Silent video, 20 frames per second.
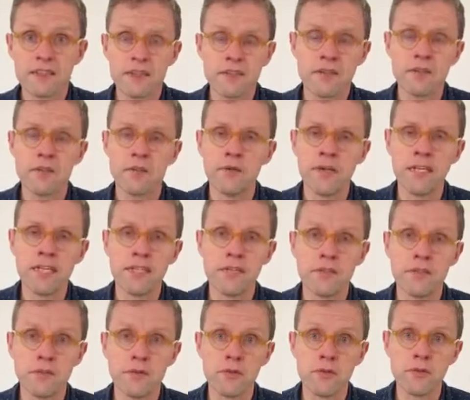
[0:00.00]
that you need to
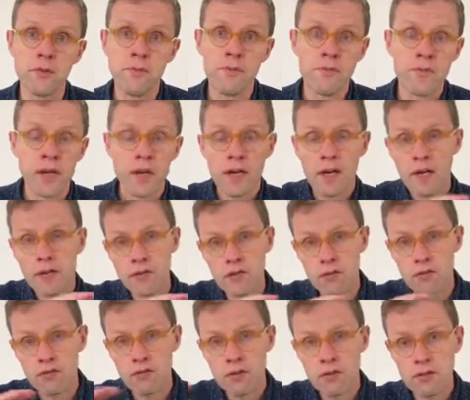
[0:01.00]
do, and
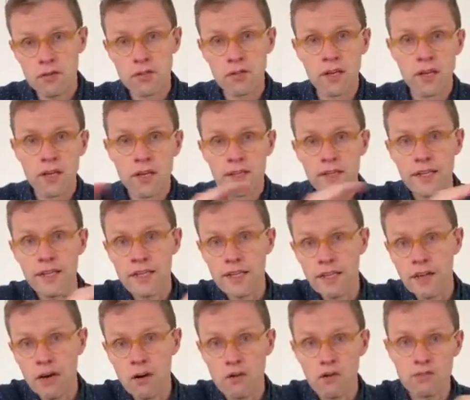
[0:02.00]
across the
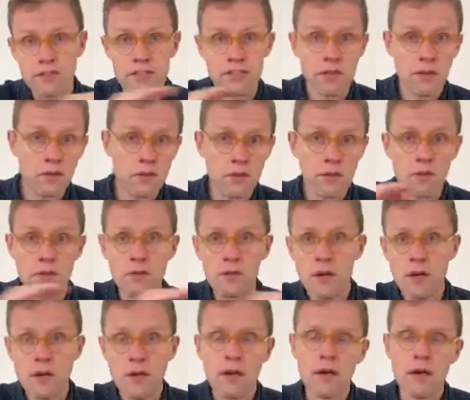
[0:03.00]
horizontal